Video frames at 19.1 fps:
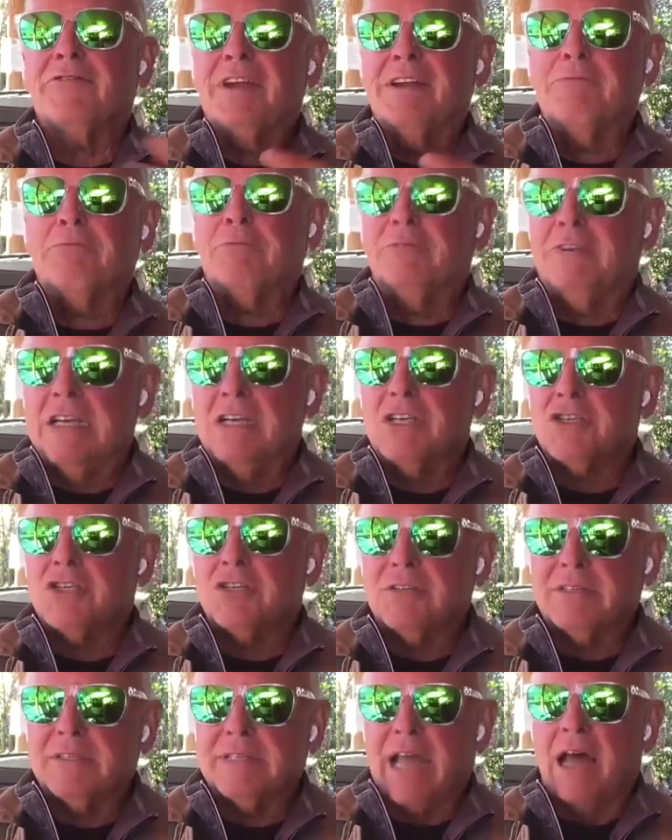
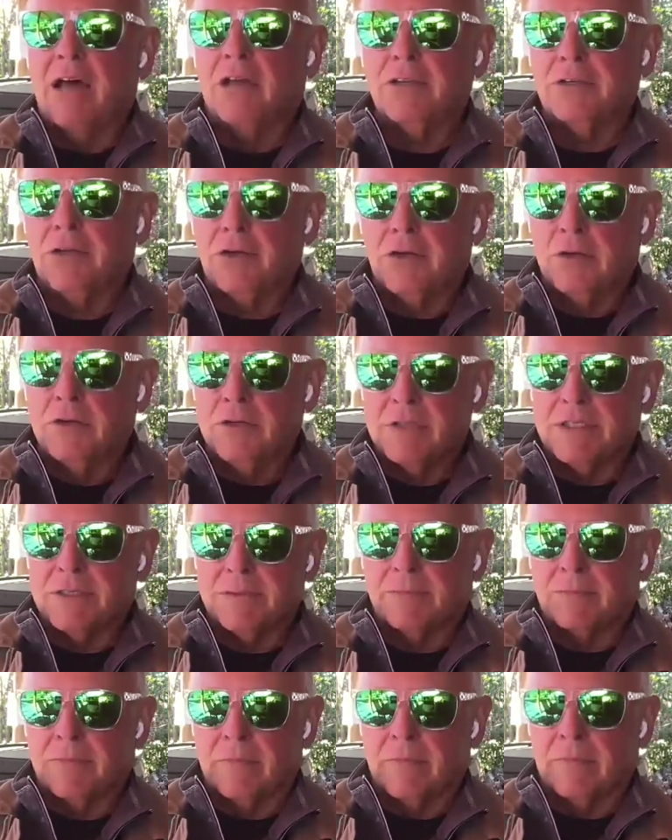initial downloads,
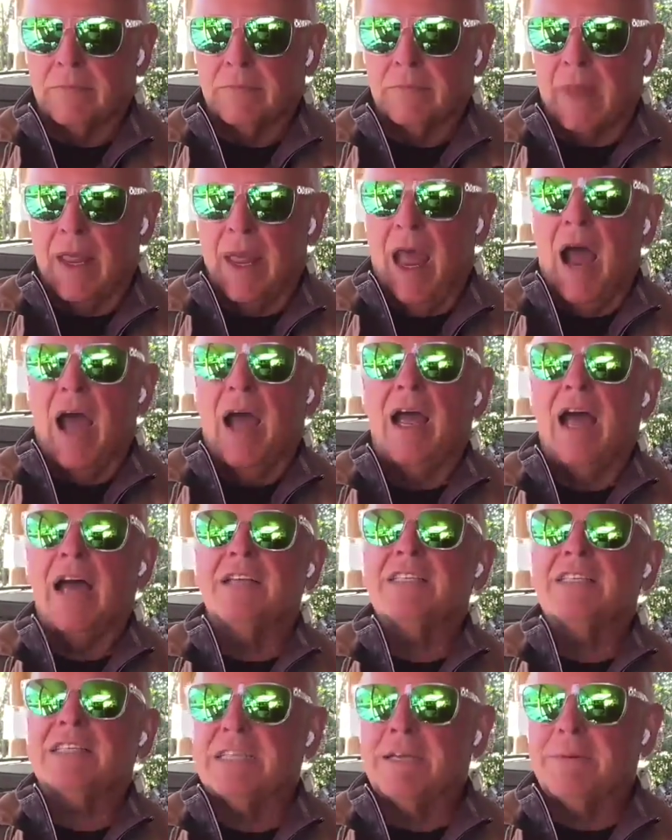
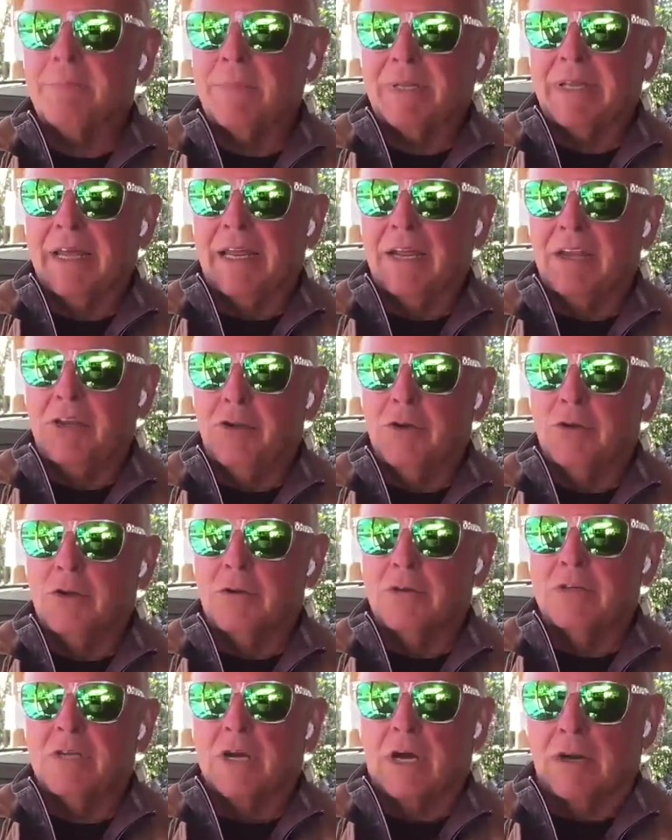assimilate
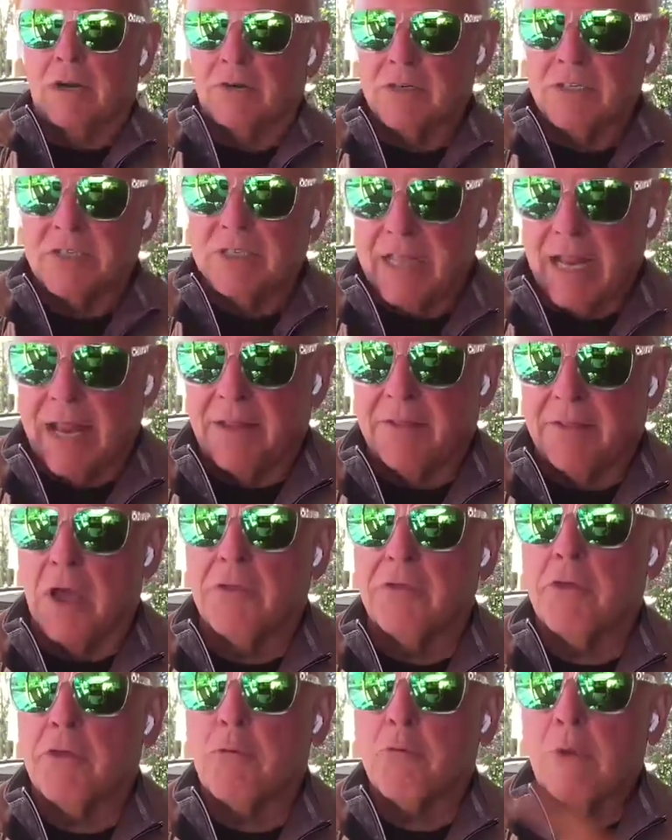you to understand
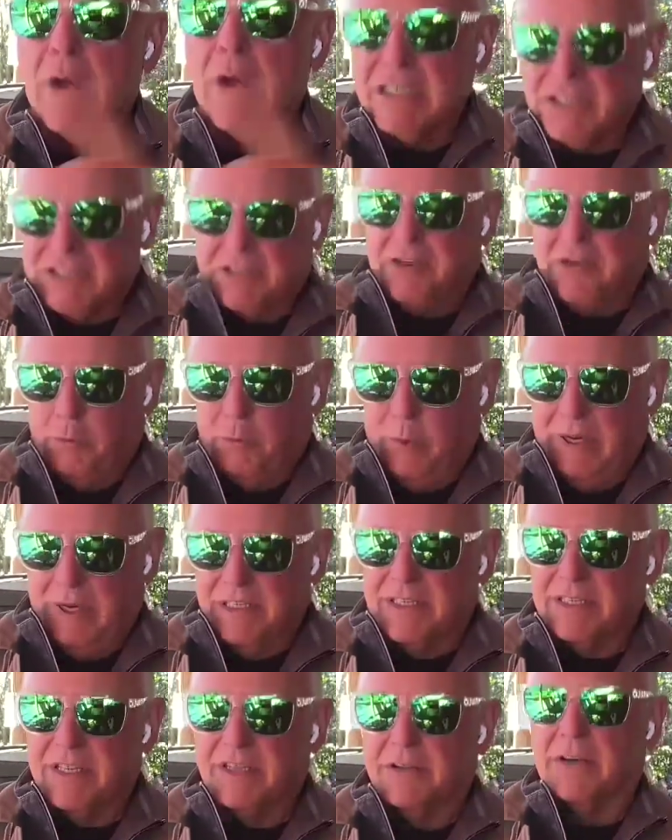the rest of the
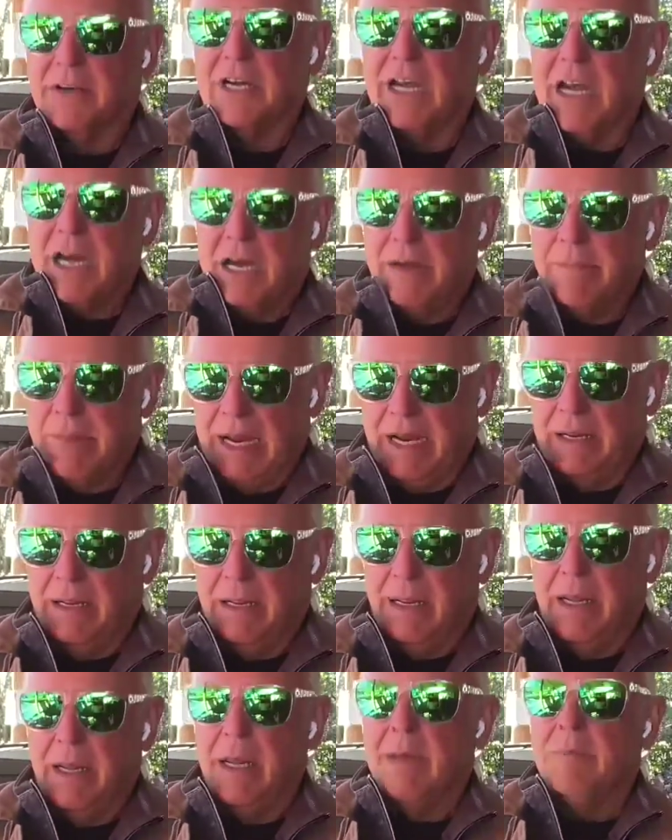ones that are coming,
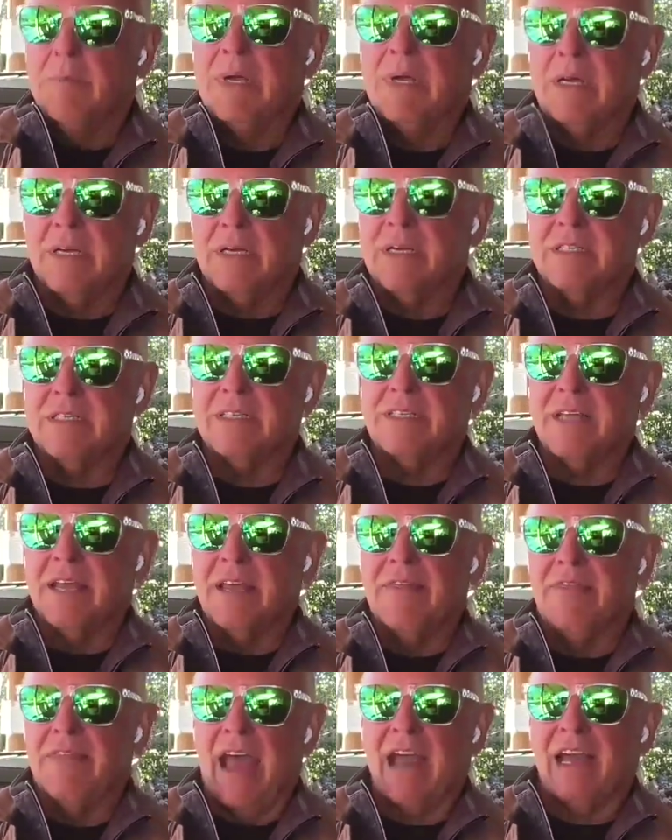because
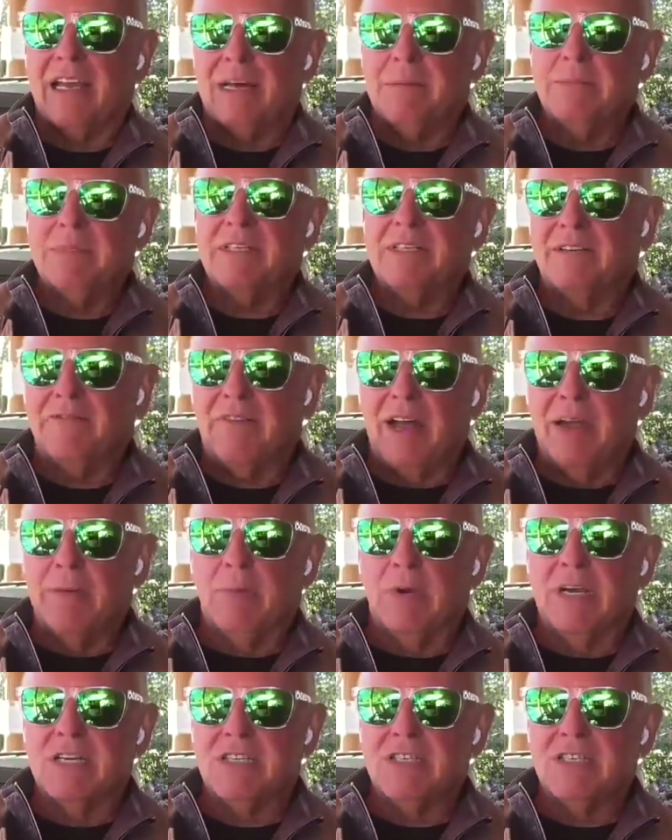that comes at a
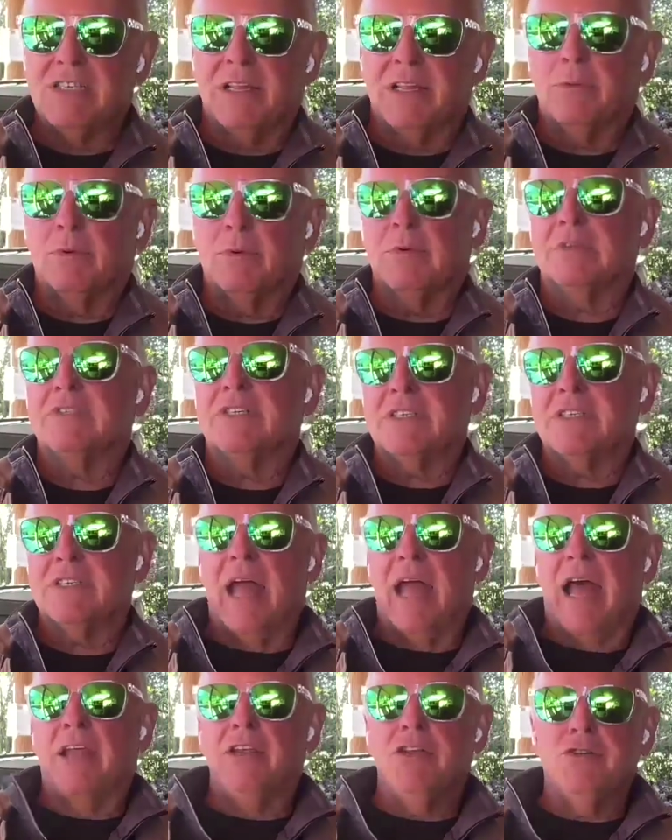vibration that we're just
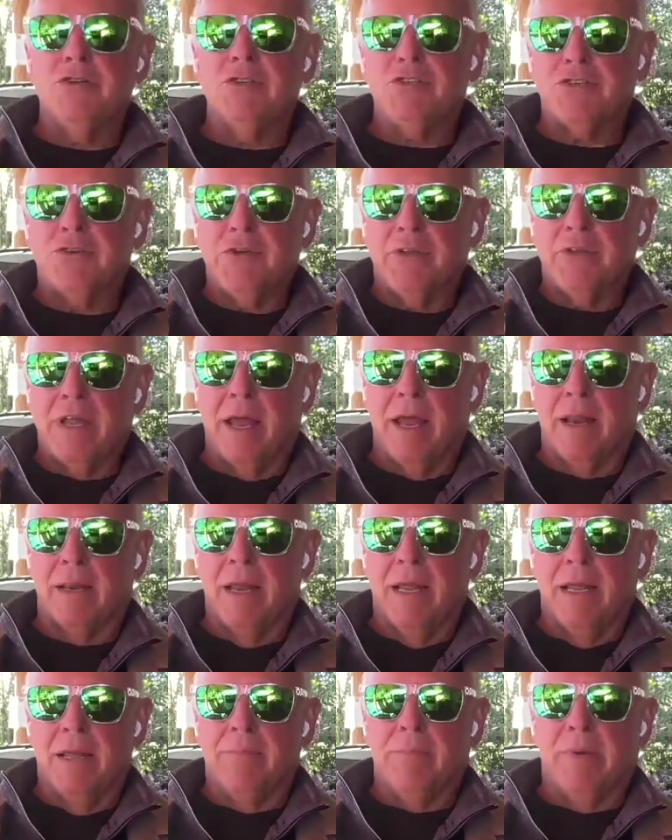not used to yet.
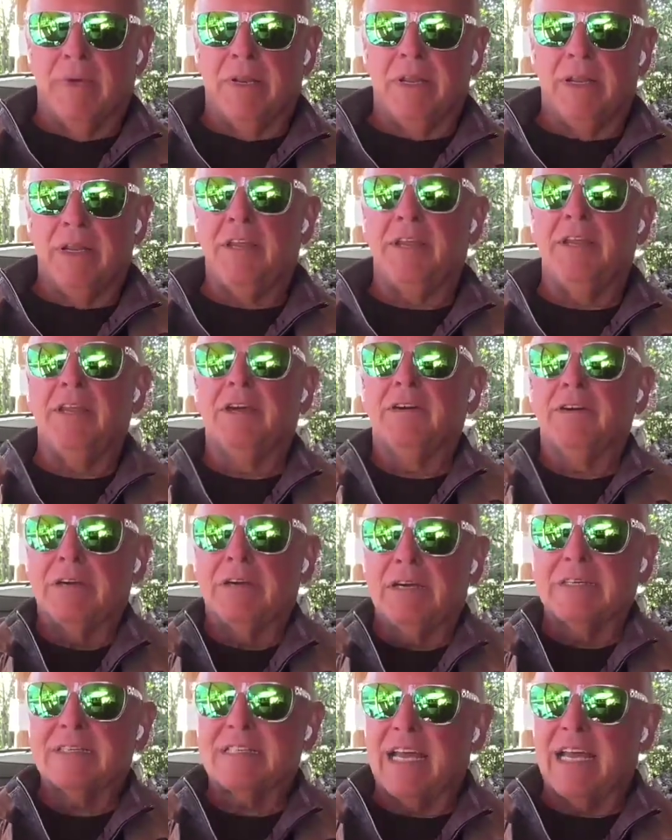But here
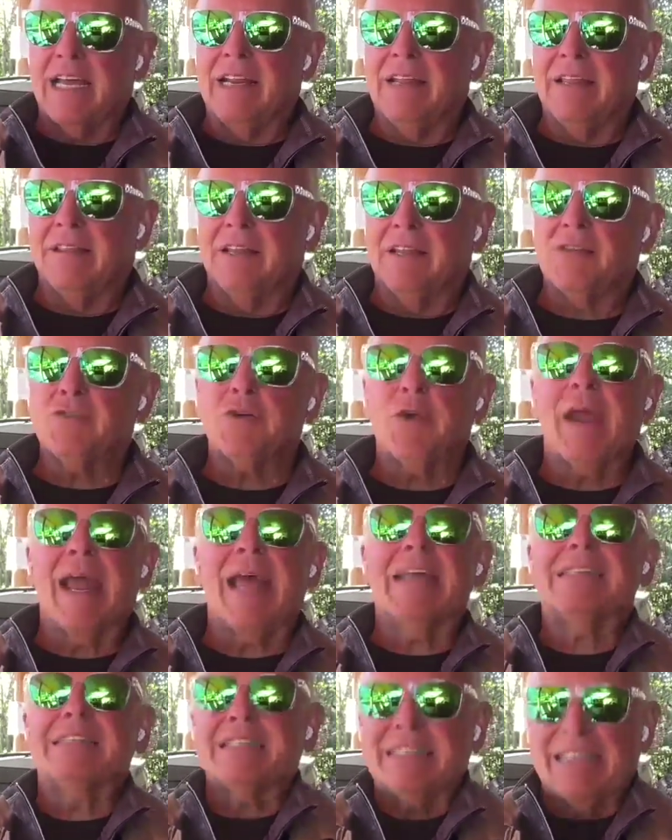is kind of the
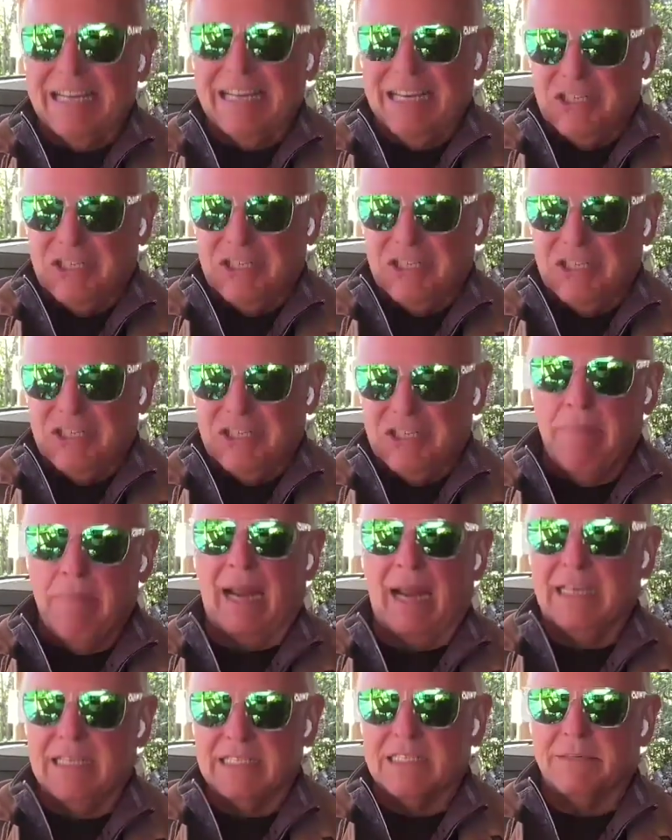translation
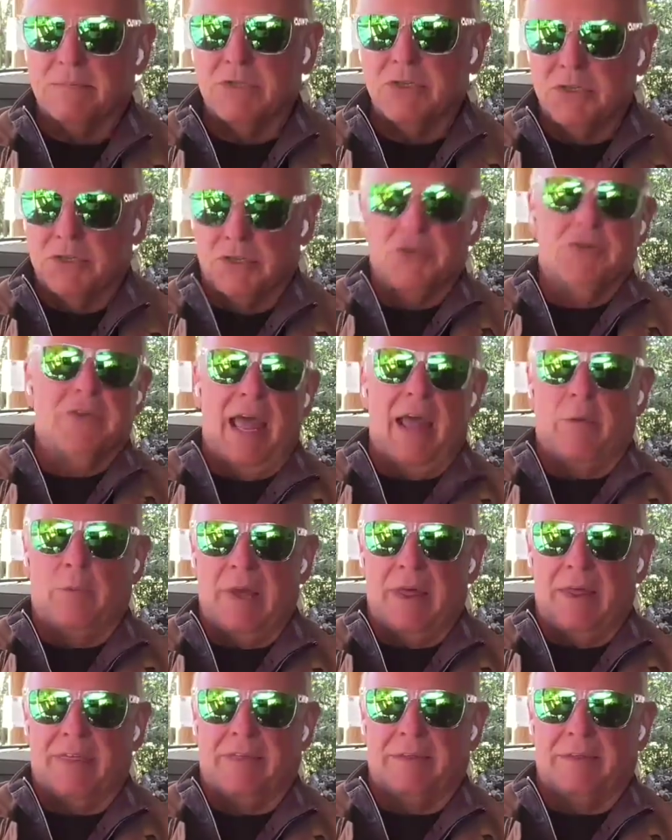mechanism to do that with.